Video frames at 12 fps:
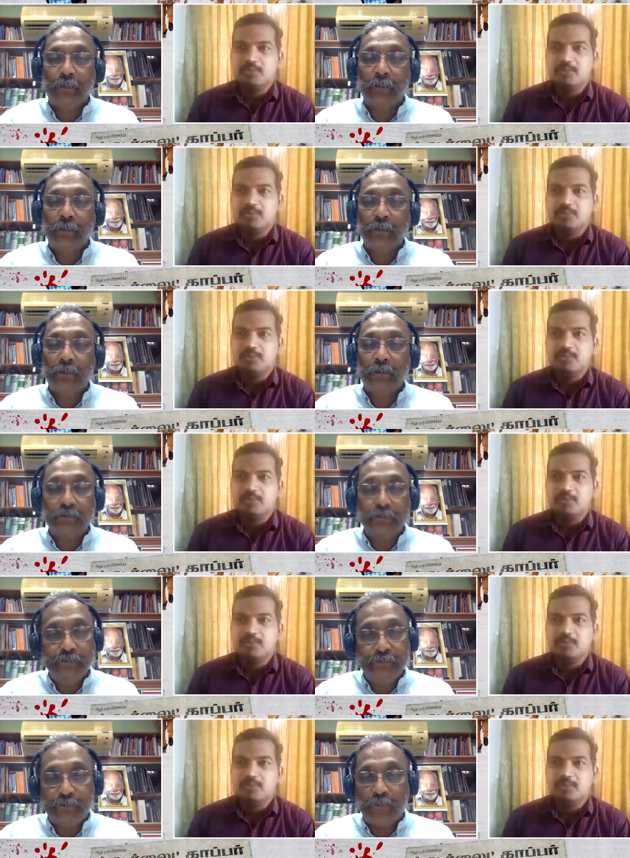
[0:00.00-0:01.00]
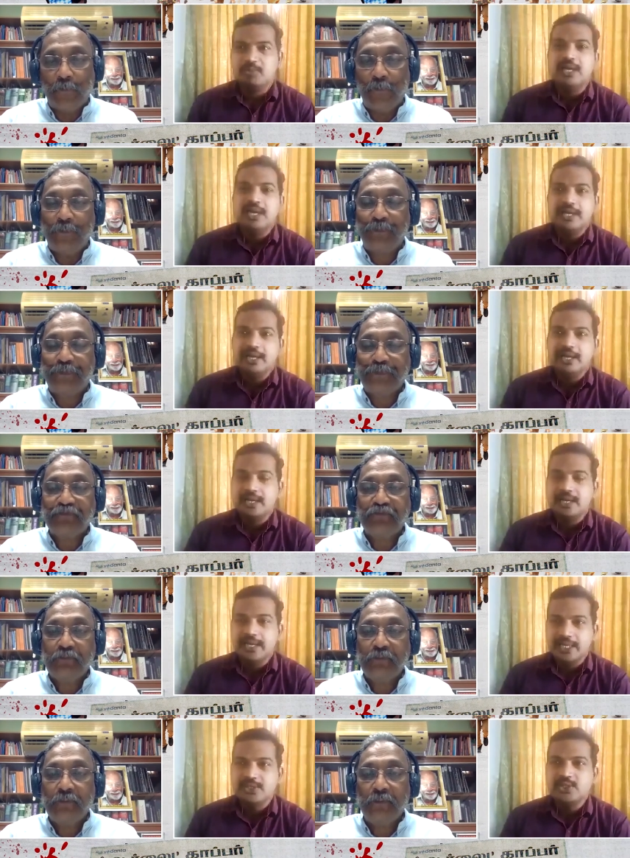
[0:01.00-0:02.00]
Speaker 1: able to, you know,
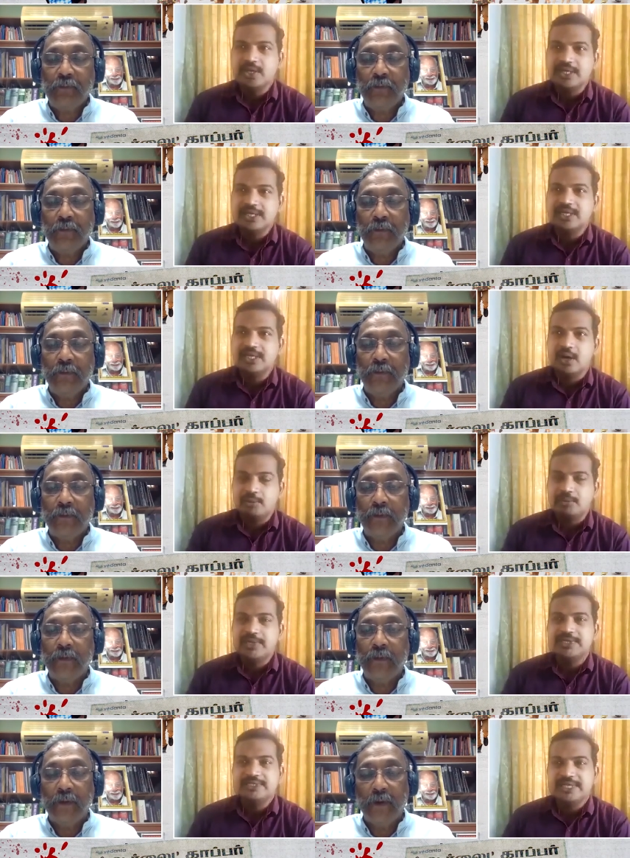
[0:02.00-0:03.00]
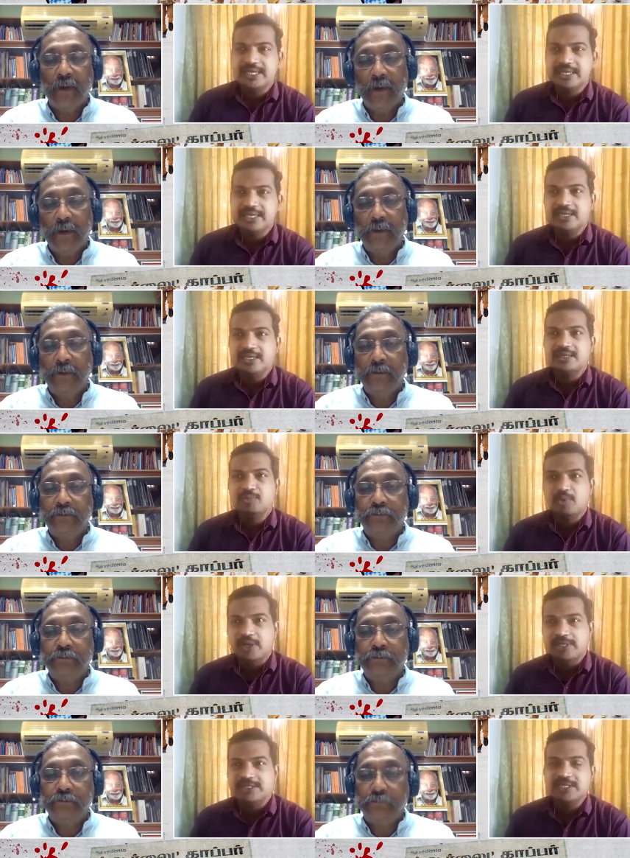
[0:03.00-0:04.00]
uh, ensure that the government is taking
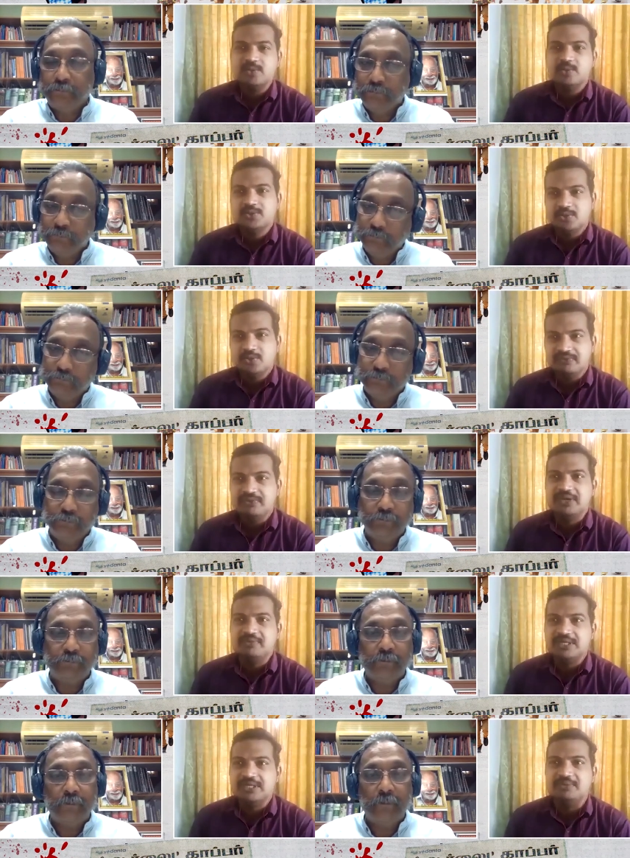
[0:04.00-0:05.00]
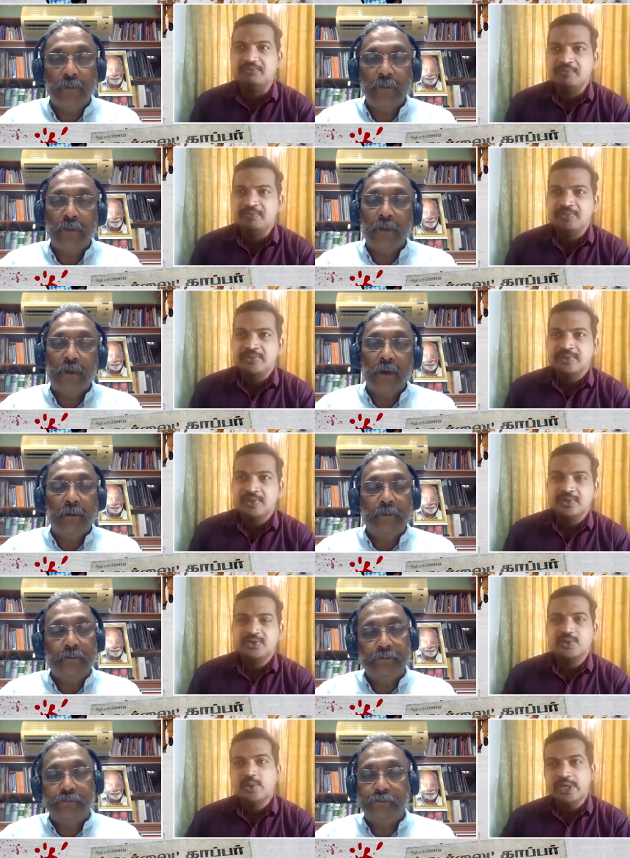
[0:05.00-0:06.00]
policies which will favor them.
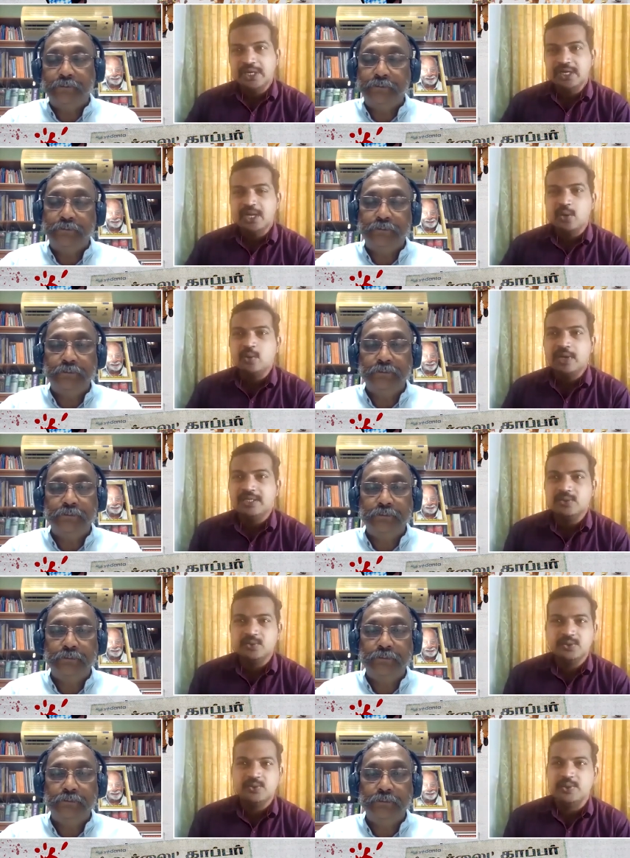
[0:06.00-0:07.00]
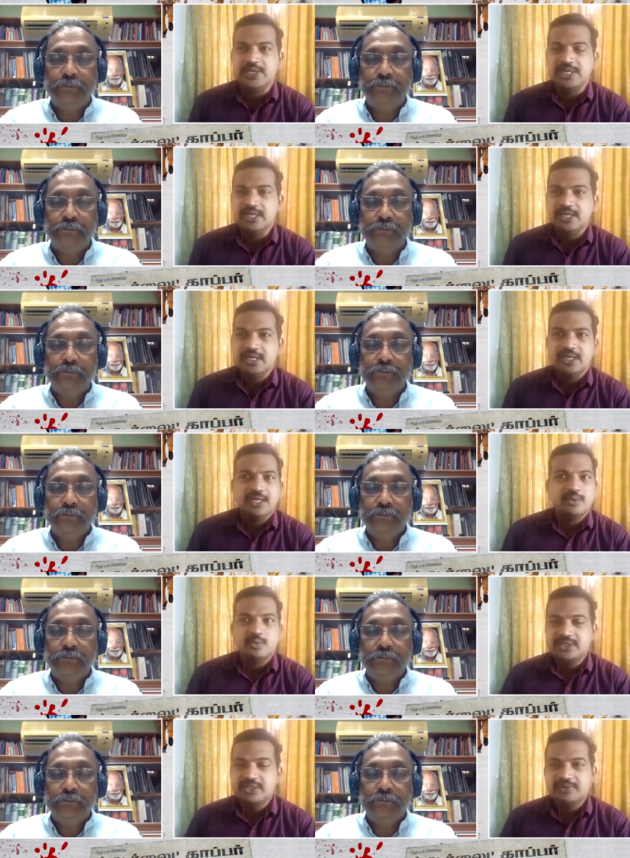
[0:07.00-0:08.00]
So in a town like Thoothukudi,
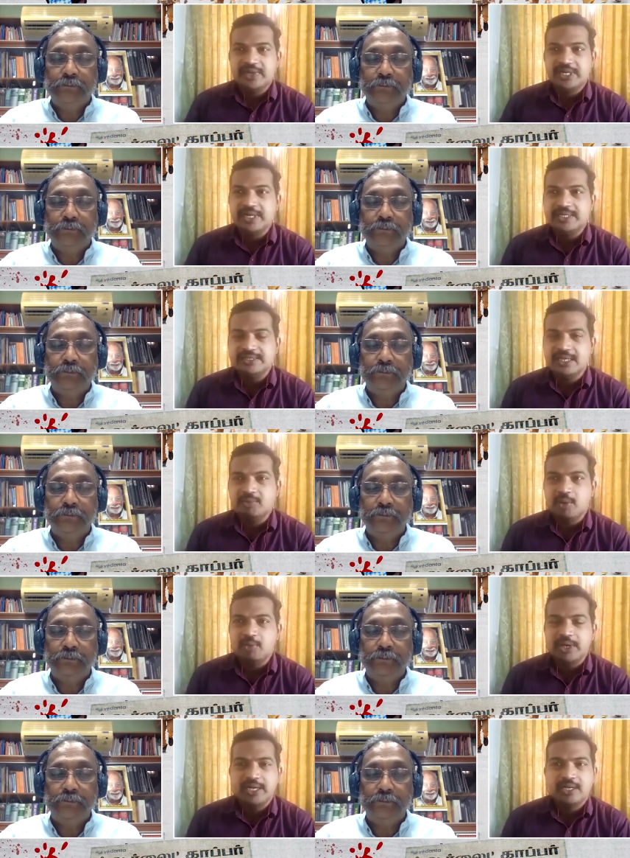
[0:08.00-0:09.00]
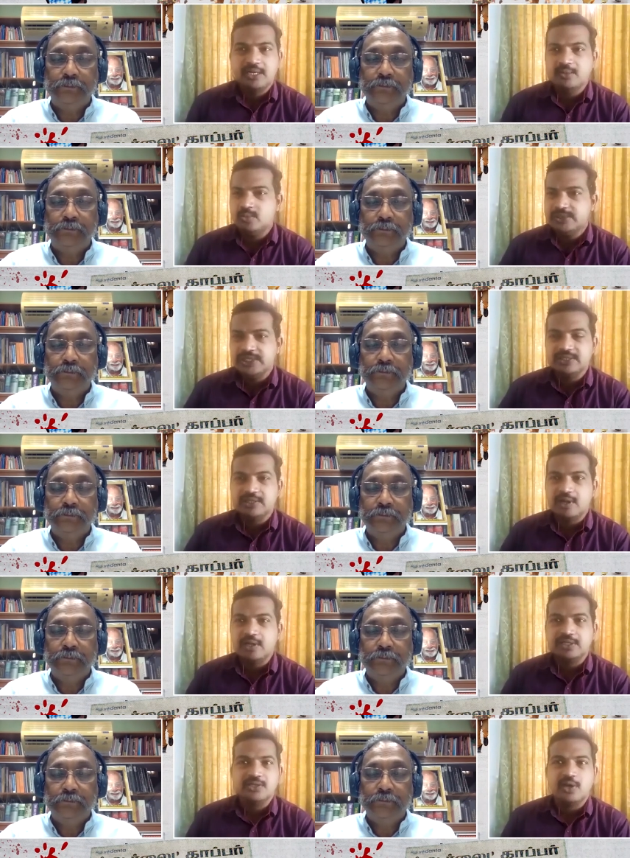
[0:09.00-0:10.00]
which is very densely populated, which has
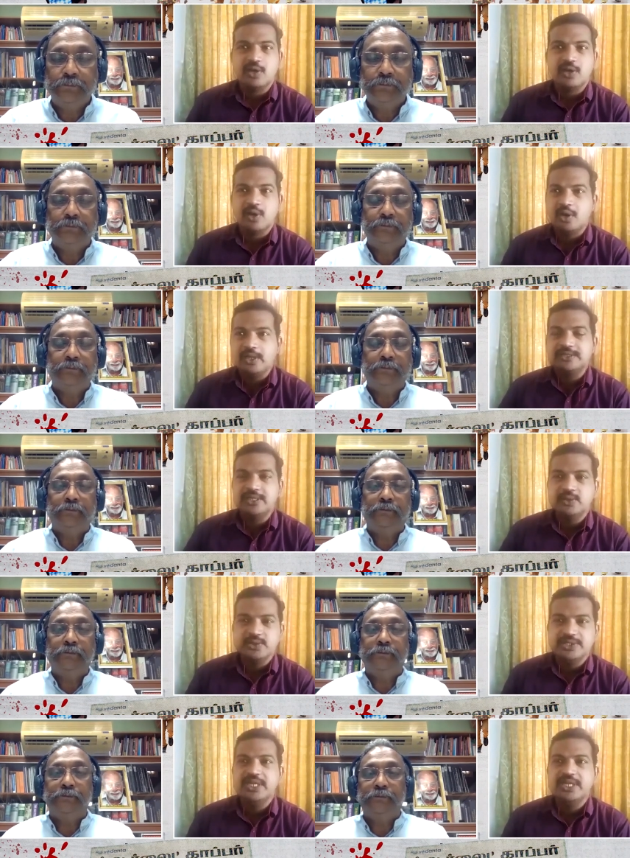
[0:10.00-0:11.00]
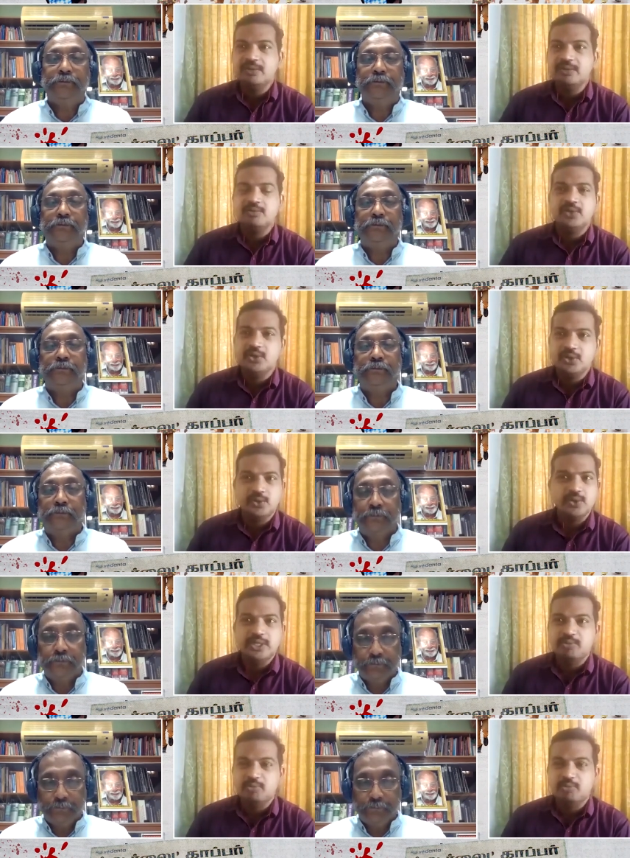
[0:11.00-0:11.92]
lost all its, you know, sheen to the